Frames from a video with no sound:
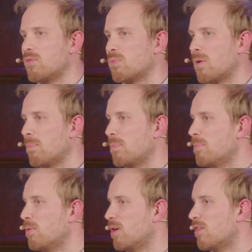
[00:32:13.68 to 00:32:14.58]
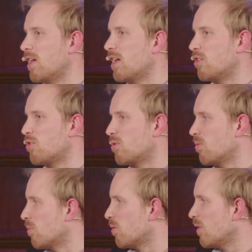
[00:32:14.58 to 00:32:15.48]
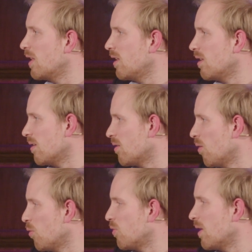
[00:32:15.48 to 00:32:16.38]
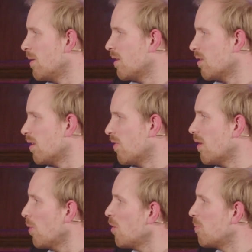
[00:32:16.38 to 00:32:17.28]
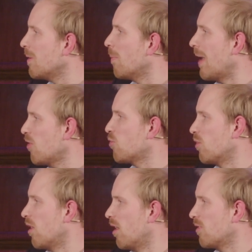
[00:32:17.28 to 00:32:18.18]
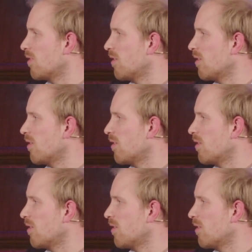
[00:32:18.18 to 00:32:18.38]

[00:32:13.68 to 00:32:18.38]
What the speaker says: smart people his age were really all dreaming, you know, they wanted to become astronauts.